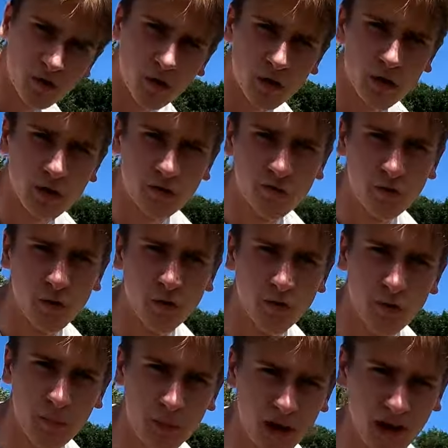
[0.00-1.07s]
talk you through
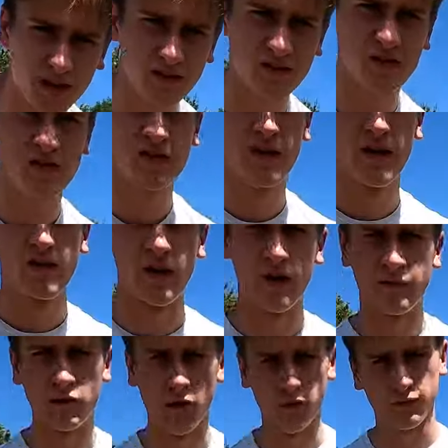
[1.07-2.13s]
the plans that
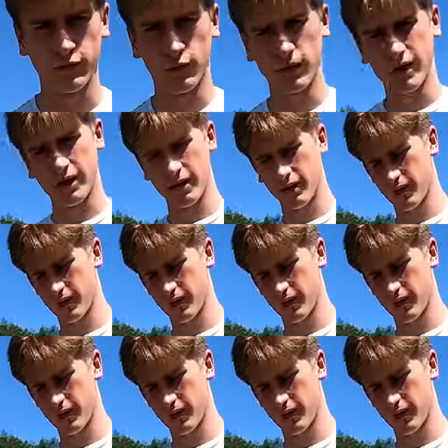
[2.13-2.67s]
I've got for it,